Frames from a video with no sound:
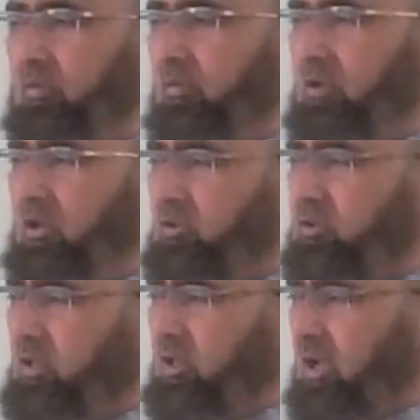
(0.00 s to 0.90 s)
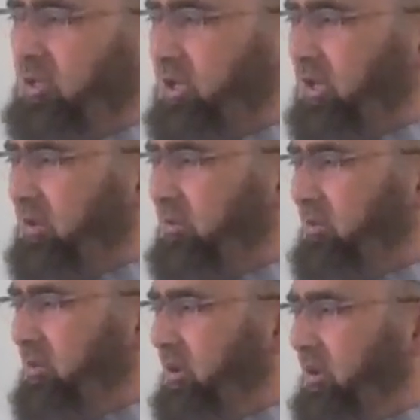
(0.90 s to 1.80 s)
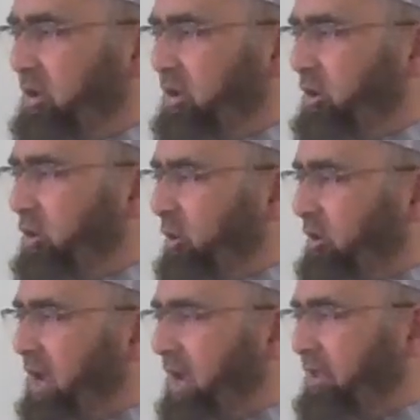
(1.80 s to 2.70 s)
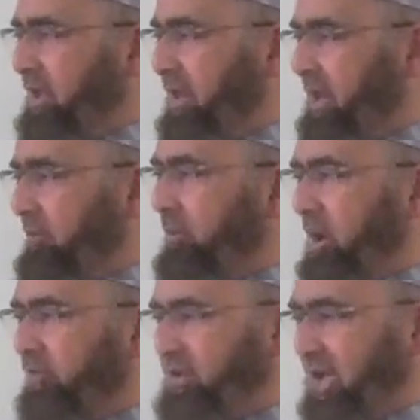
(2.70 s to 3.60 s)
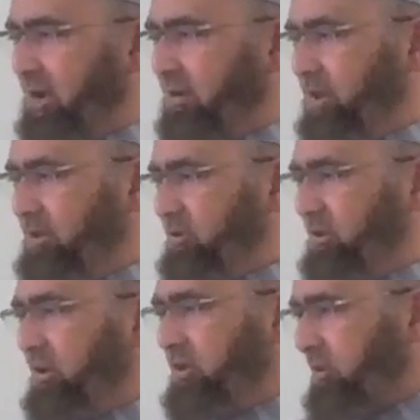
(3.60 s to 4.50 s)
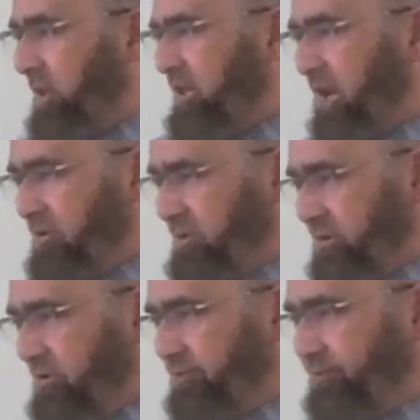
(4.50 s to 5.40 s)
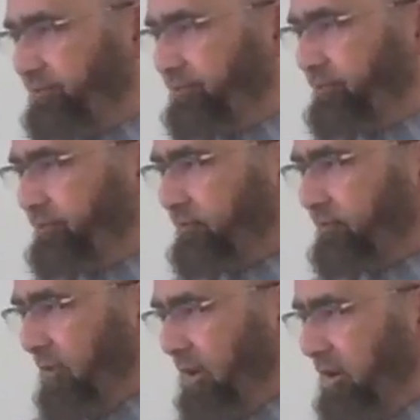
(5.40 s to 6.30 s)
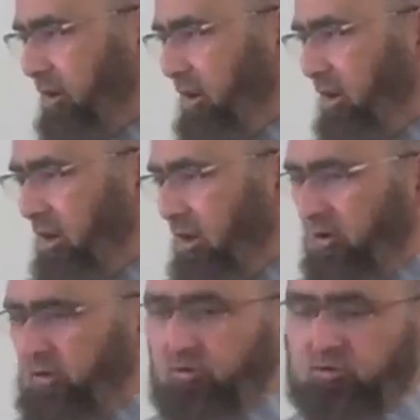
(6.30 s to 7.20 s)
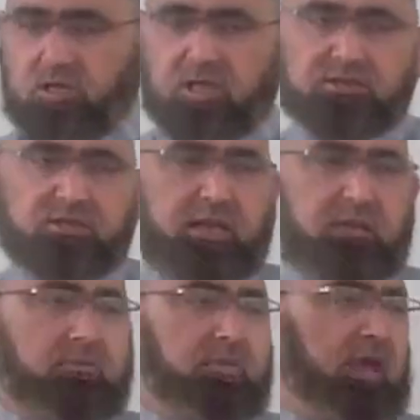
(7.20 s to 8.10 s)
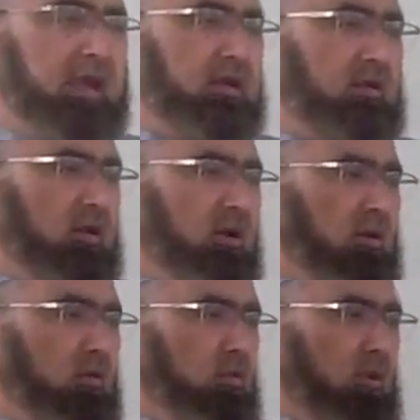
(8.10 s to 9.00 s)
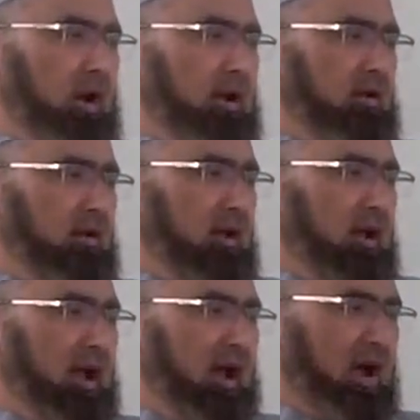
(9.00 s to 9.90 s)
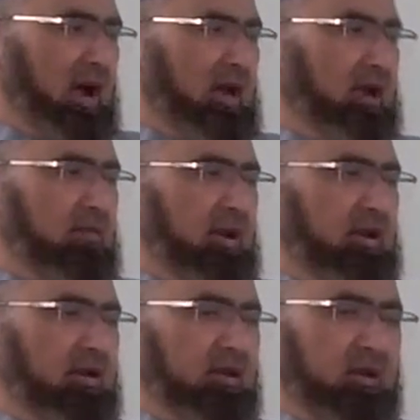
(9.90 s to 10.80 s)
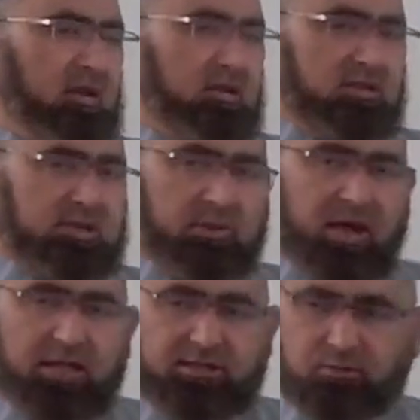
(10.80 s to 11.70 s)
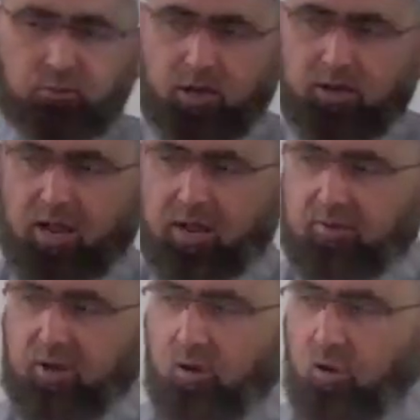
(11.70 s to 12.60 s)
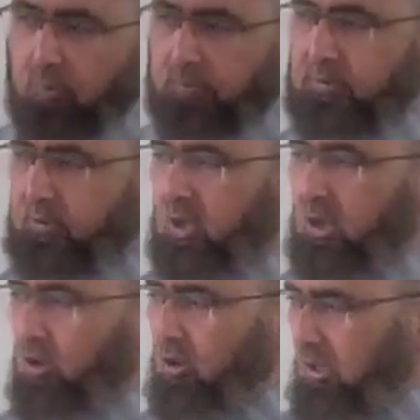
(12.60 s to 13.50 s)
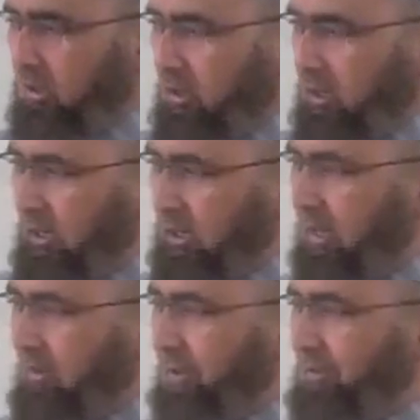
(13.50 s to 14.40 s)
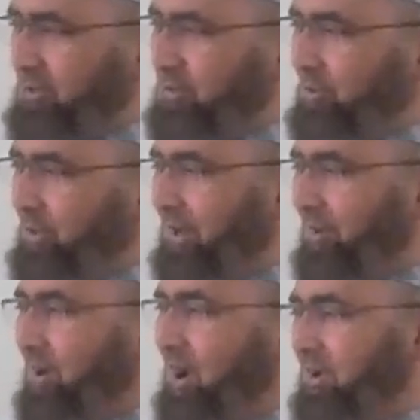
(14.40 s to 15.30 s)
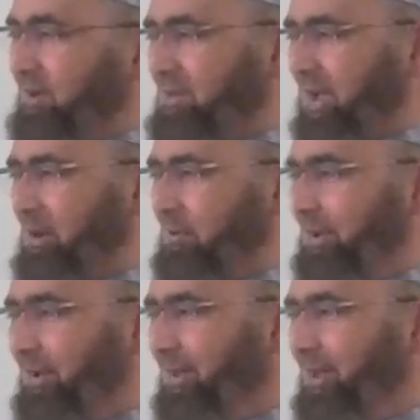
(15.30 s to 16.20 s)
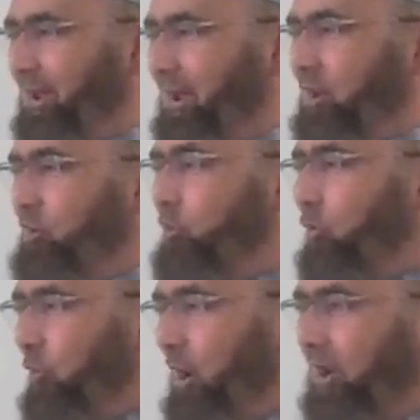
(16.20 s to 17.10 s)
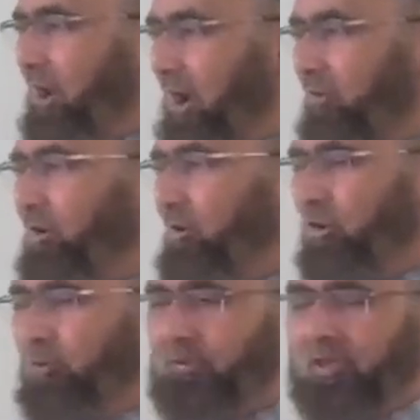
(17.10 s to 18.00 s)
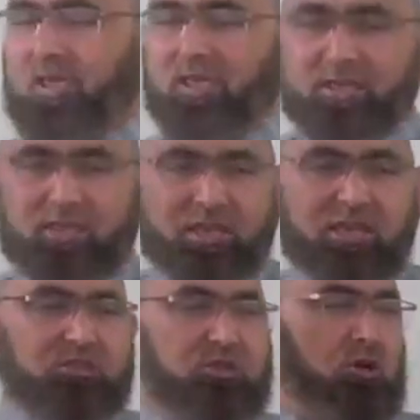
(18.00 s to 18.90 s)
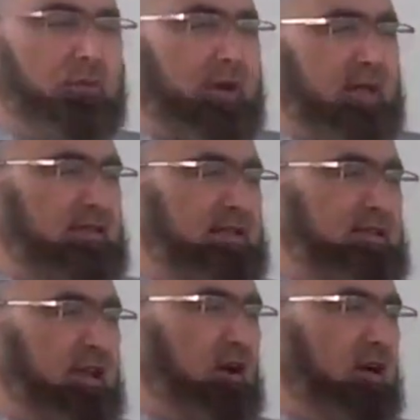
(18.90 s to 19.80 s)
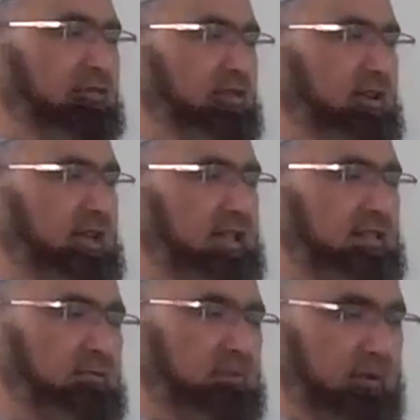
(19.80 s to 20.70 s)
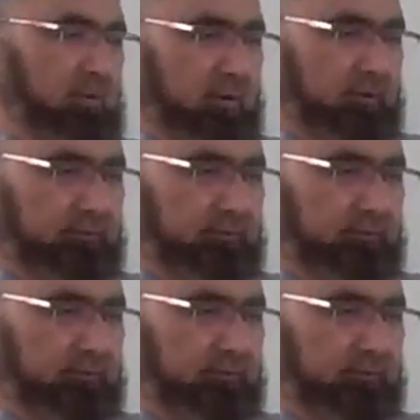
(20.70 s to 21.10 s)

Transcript: Rasulullah looked at the number of Sahaba. So there were 3,000, right? Rasul made 100 jamaats, 100 groups. Or in other words, Rasulullah divided Sahaba into 100 groups, each group consisting of 10 people,